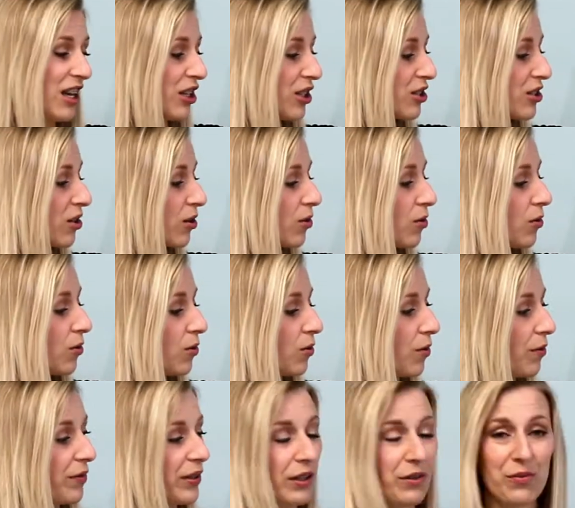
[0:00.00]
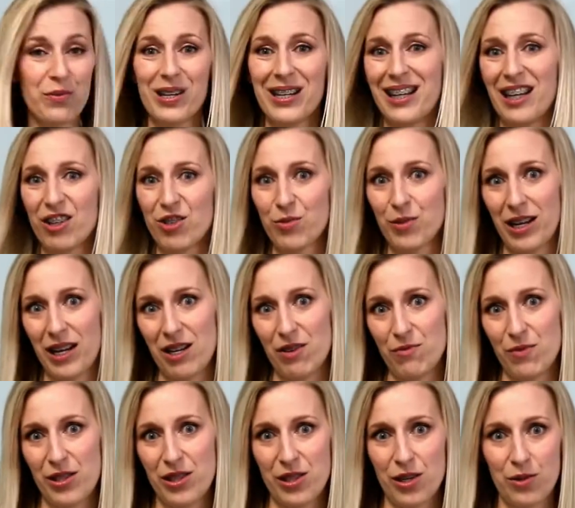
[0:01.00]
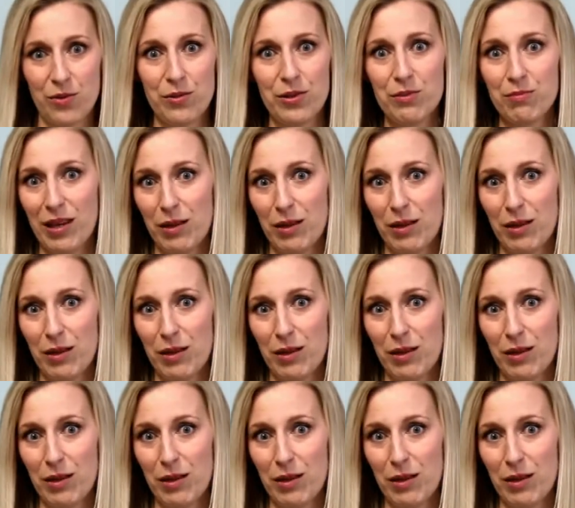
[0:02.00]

So feel free to get creative with those.